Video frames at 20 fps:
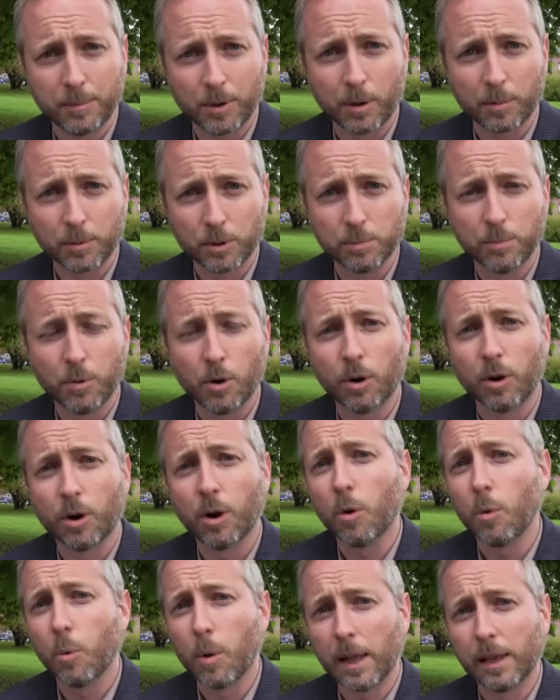becomes
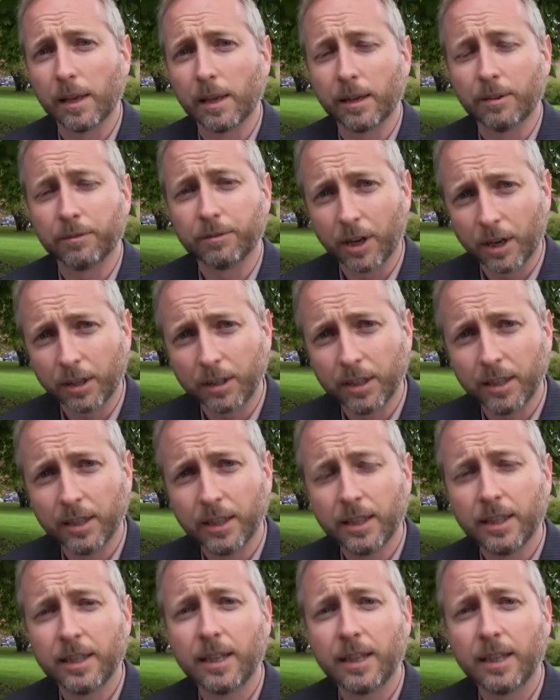more well run